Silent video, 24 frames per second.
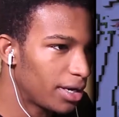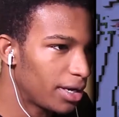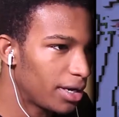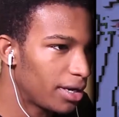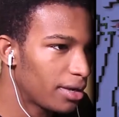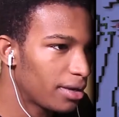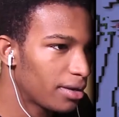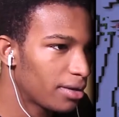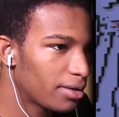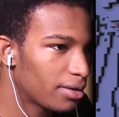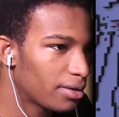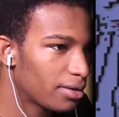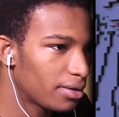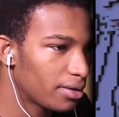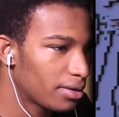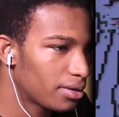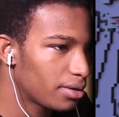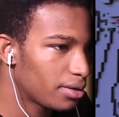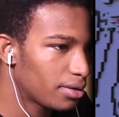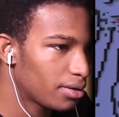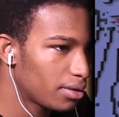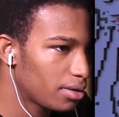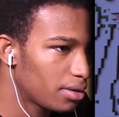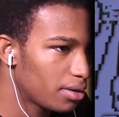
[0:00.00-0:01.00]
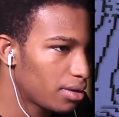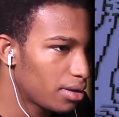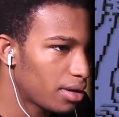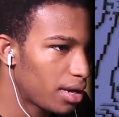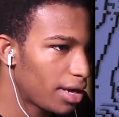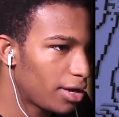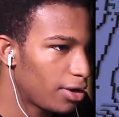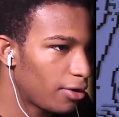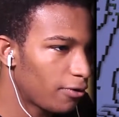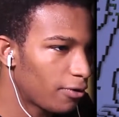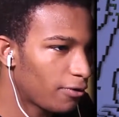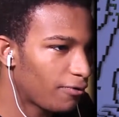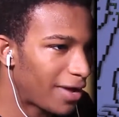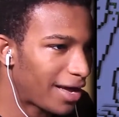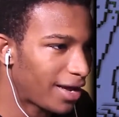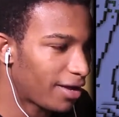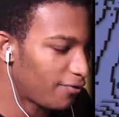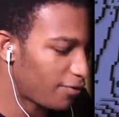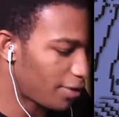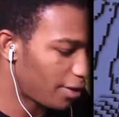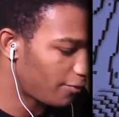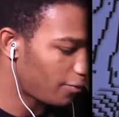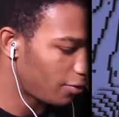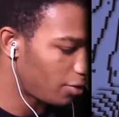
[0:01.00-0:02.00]
die. I know for a
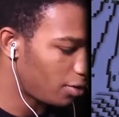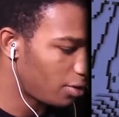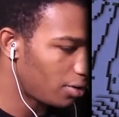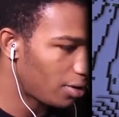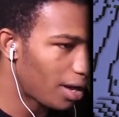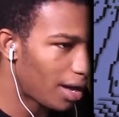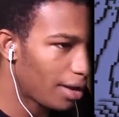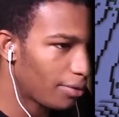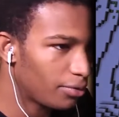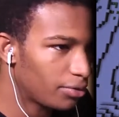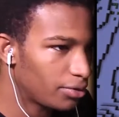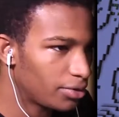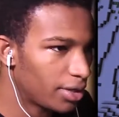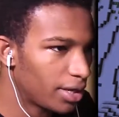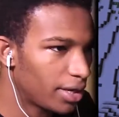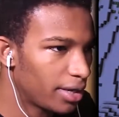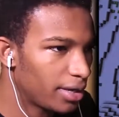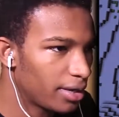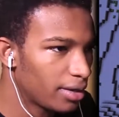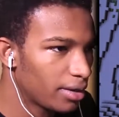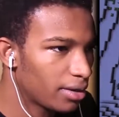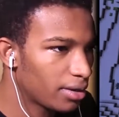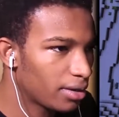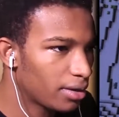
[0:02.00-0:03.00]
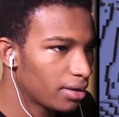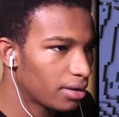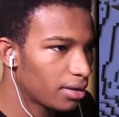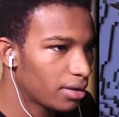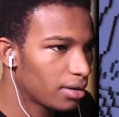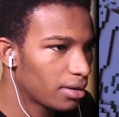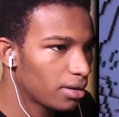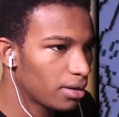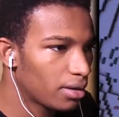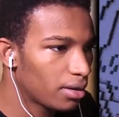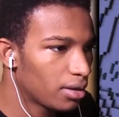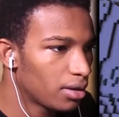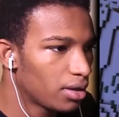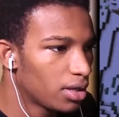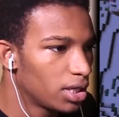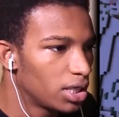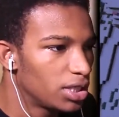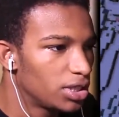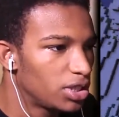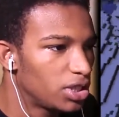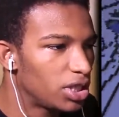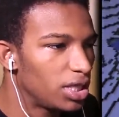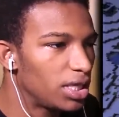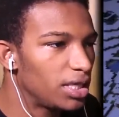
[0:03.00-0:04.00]
fact if I fall, I will die.
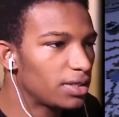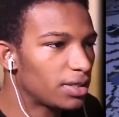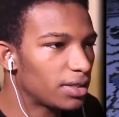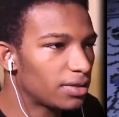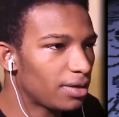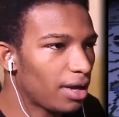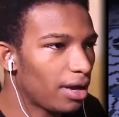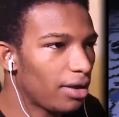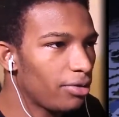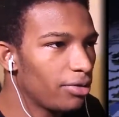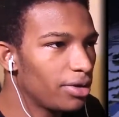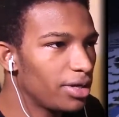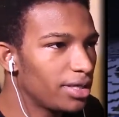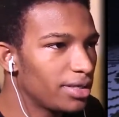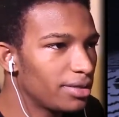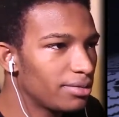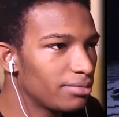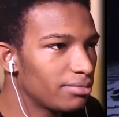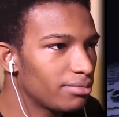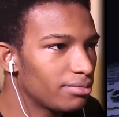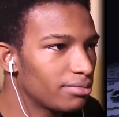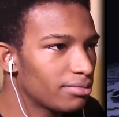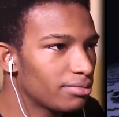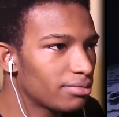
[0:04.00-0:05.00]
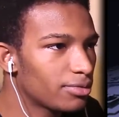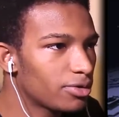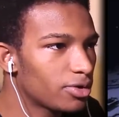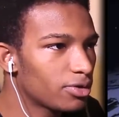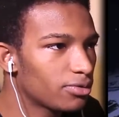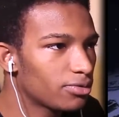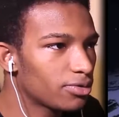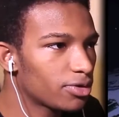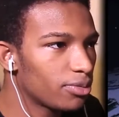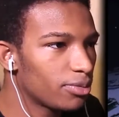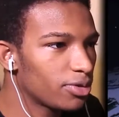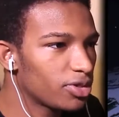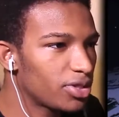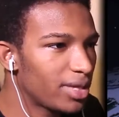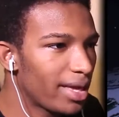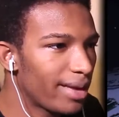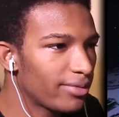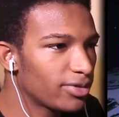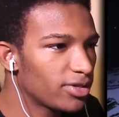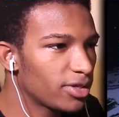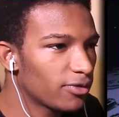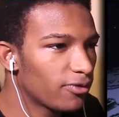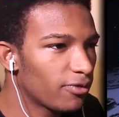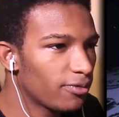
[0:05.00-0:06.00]
Jesus, I already took so much
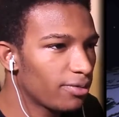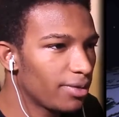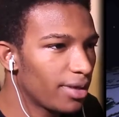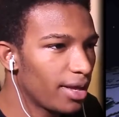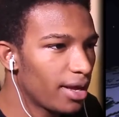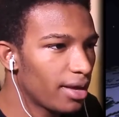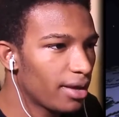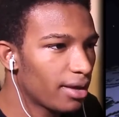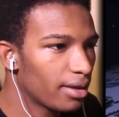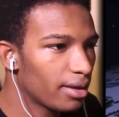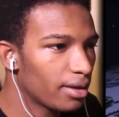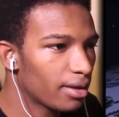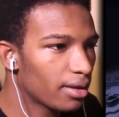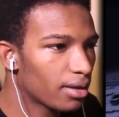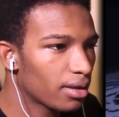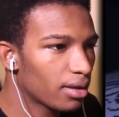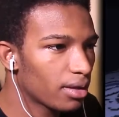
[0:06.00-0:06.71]
damage just from that.